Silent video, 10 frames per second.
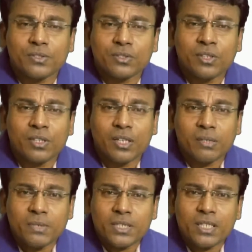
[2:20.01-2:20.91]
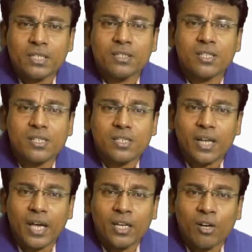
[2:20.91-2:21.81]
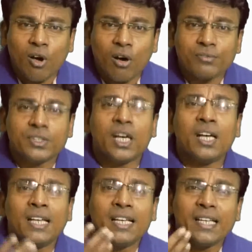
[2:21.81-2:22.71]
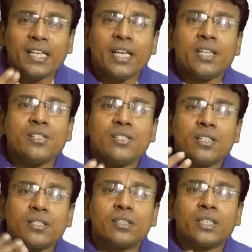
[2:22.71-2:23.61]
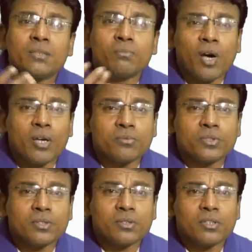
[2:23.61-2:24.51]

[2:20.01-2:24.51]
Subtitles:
So, imitated the style of the ancient Greek poems,